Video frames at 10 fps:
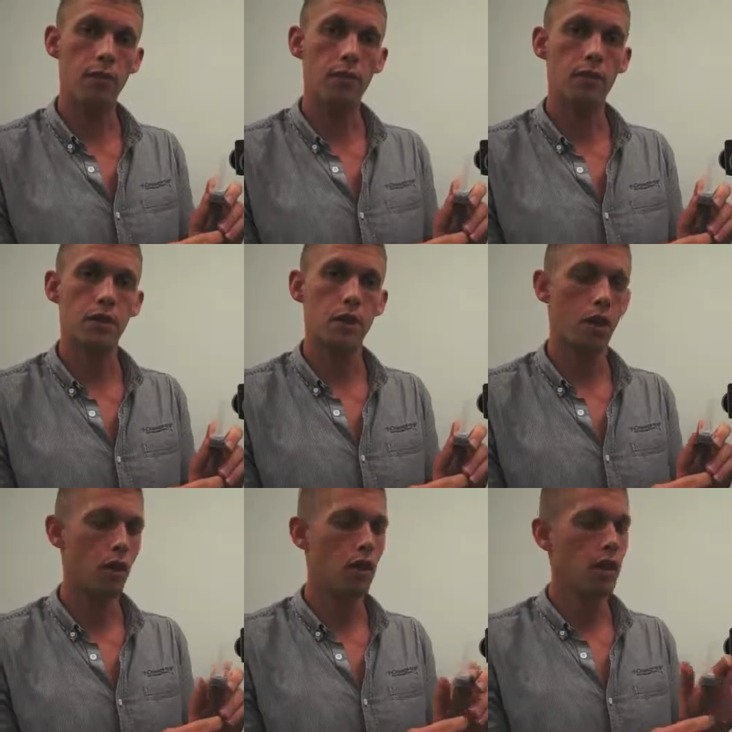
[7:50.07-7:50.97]
them.
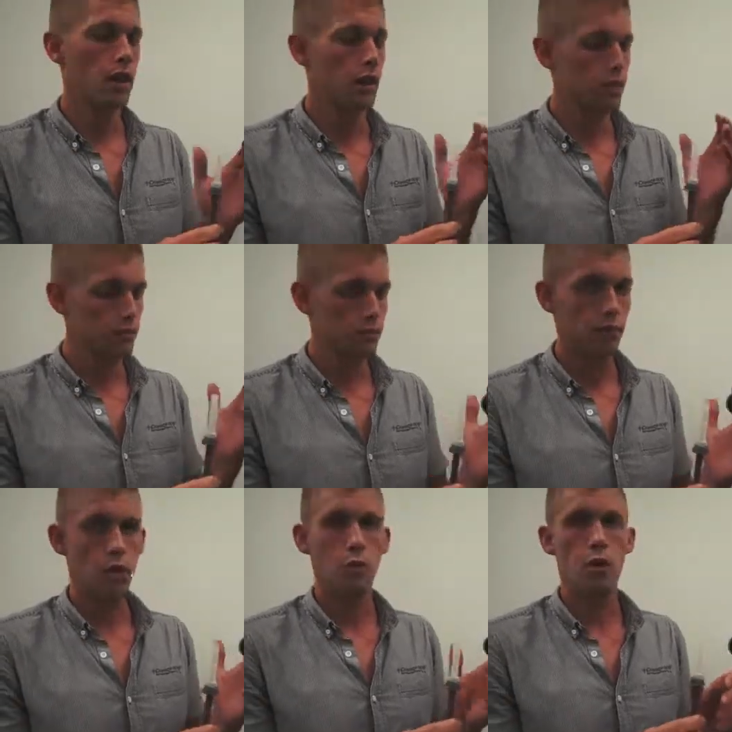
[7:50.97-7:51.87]
So
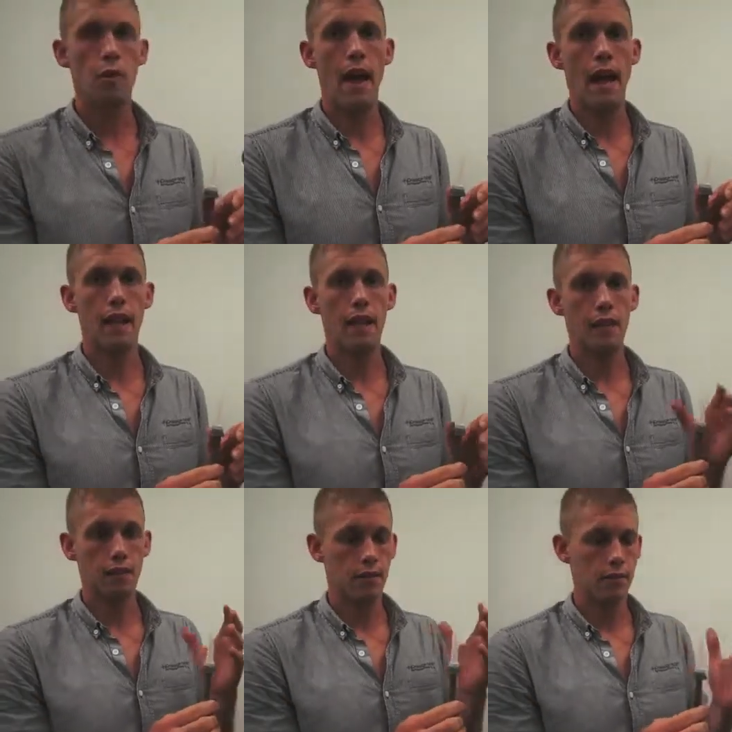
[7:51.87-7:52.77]
when you put it back
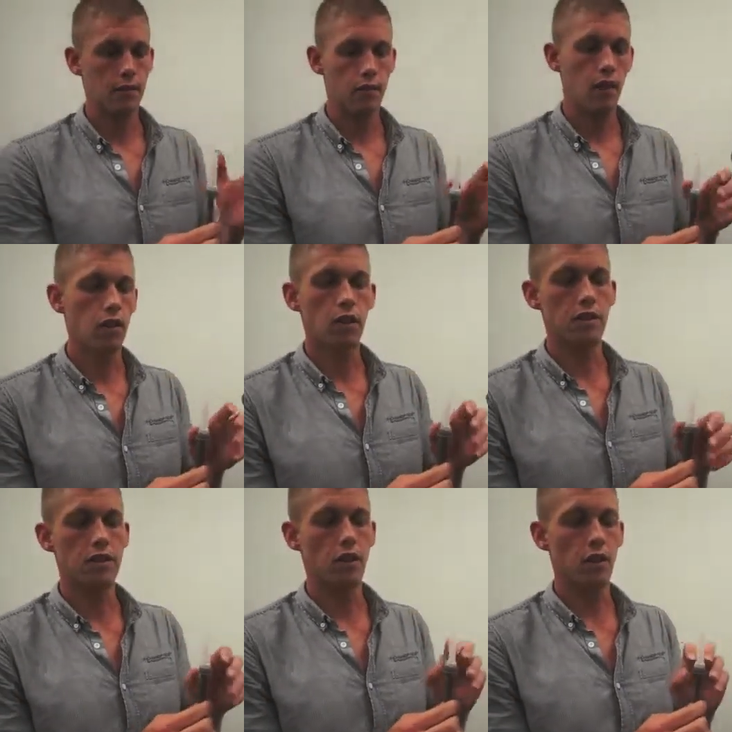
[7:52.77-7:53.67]
in, a
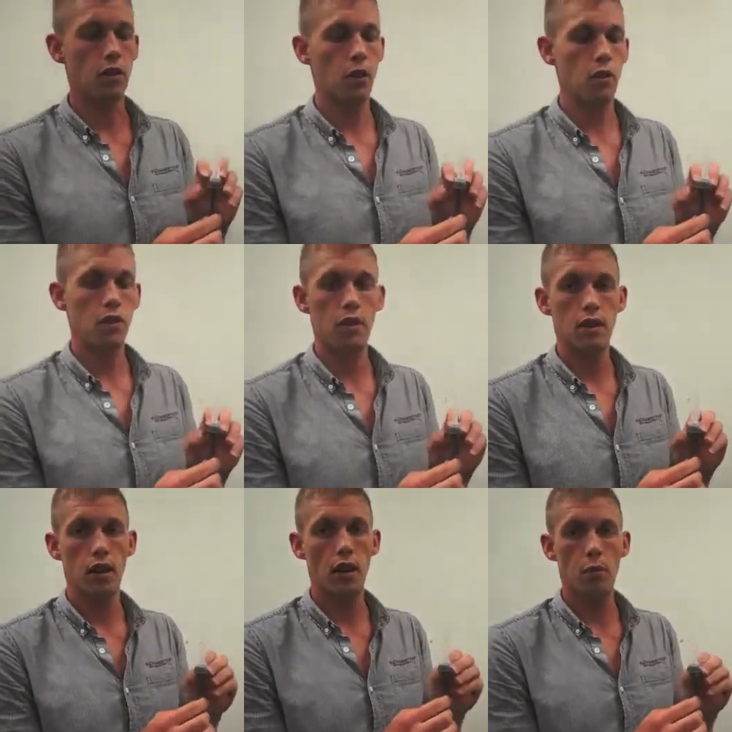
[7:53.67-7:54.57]
little silicone,
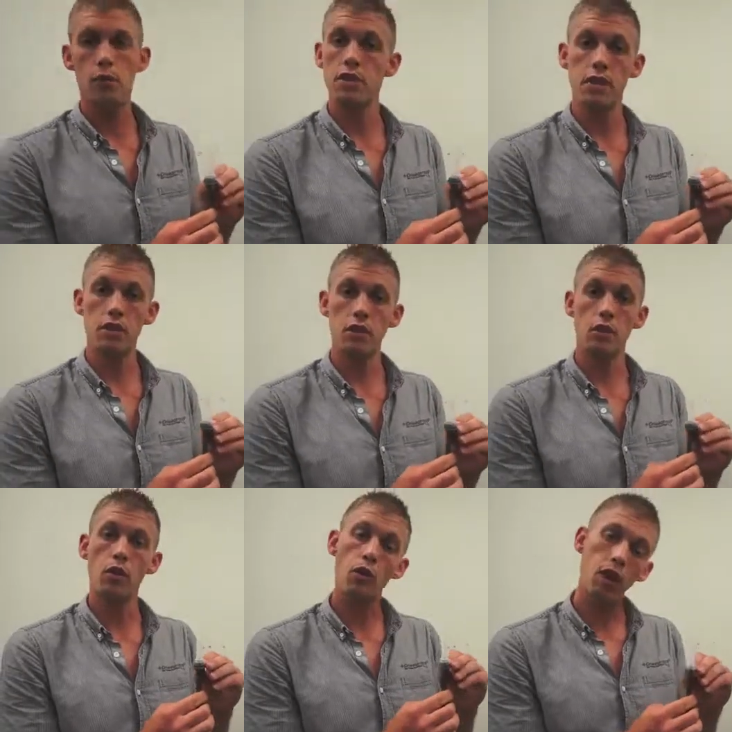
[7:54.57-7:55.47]
100%
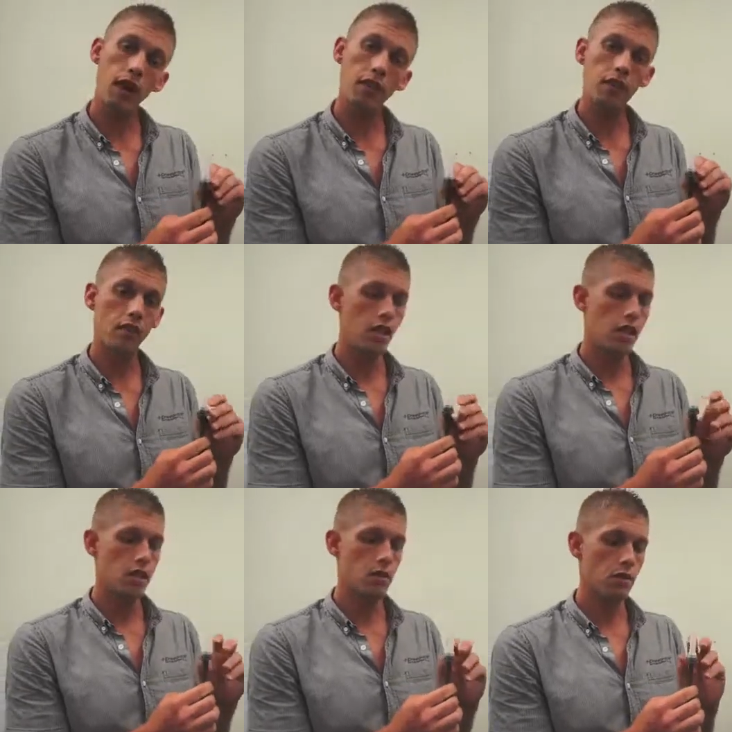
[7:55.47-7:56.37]
silicone grease
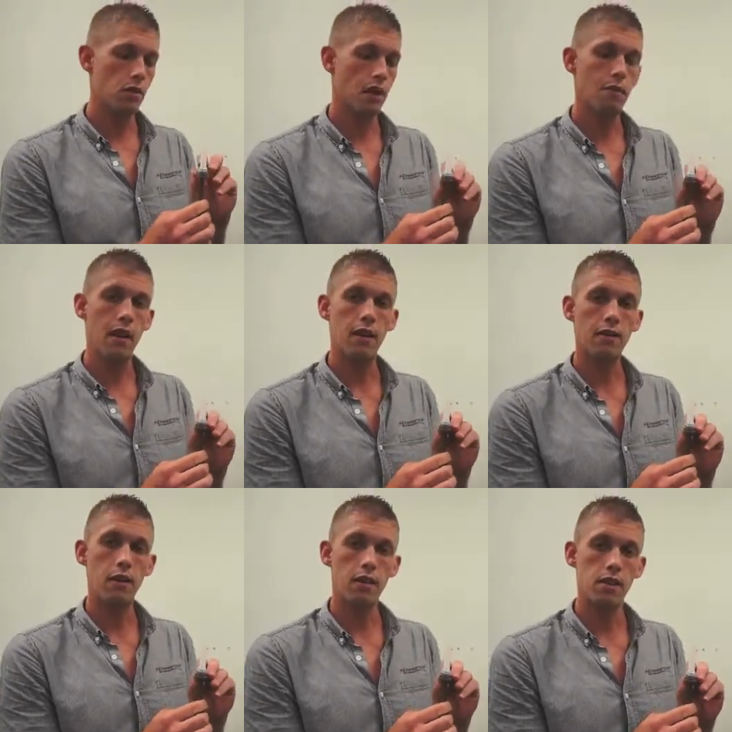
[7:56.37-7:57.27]
is what's
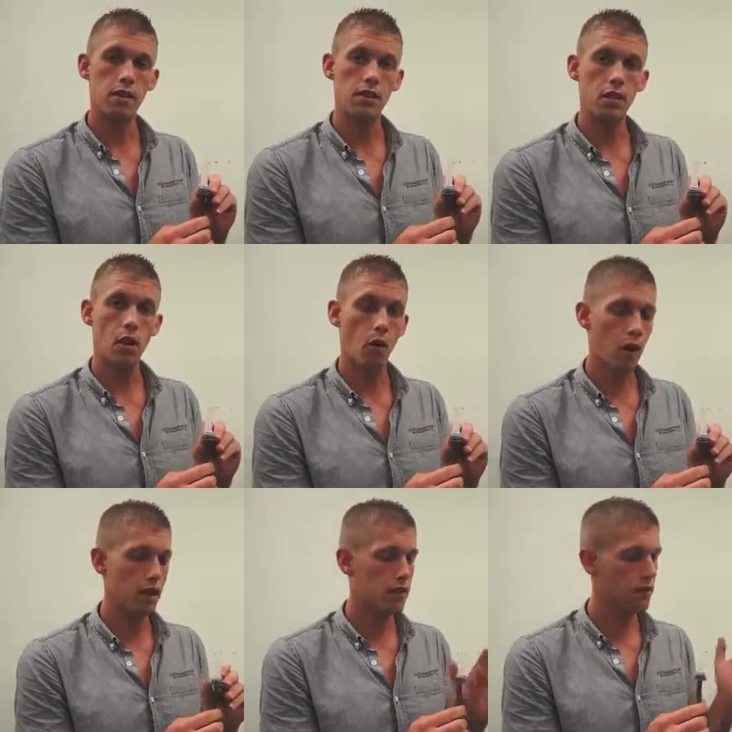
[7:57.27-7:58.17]
recommended for these
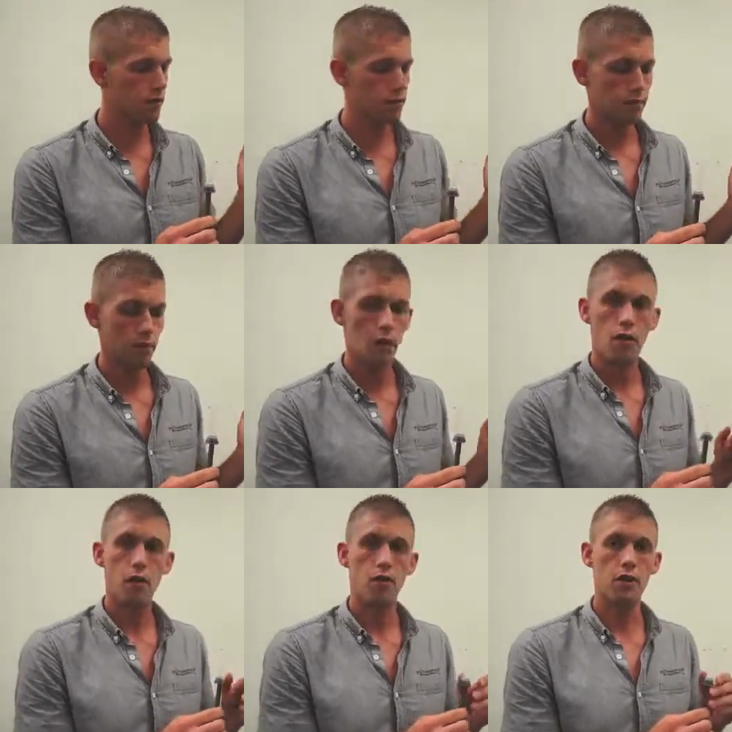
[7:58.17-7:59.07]
O-rings.
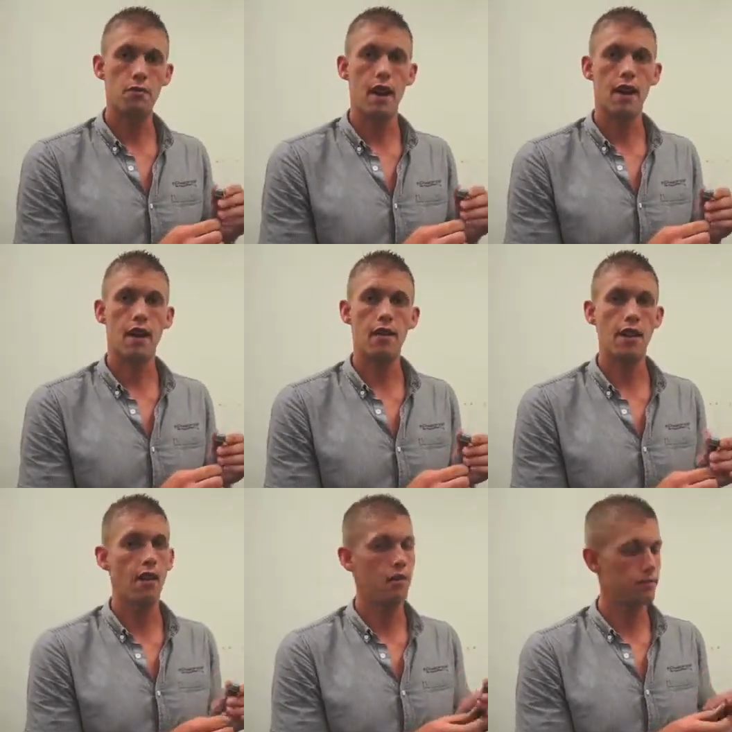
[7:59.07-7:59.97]
Throw some back
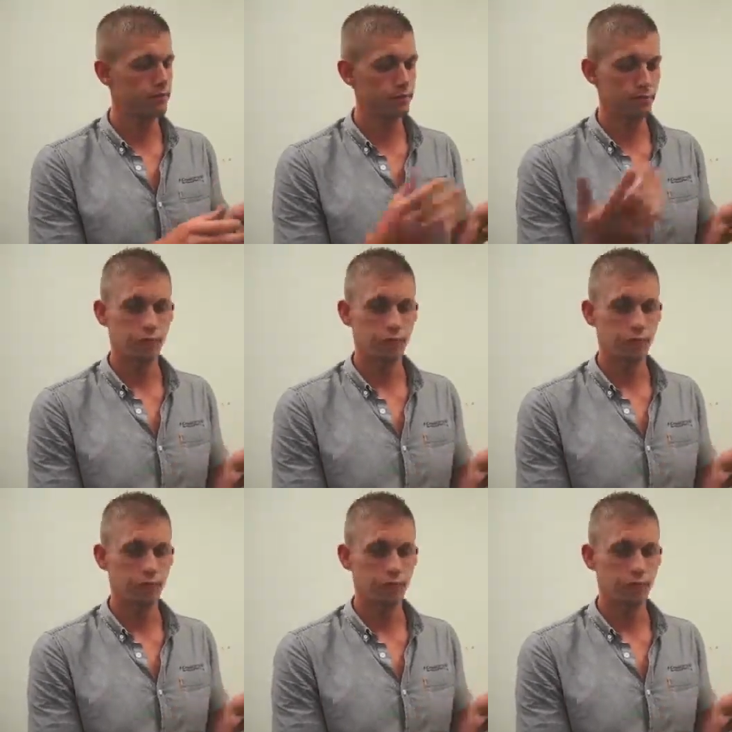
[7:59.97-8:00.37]
on there.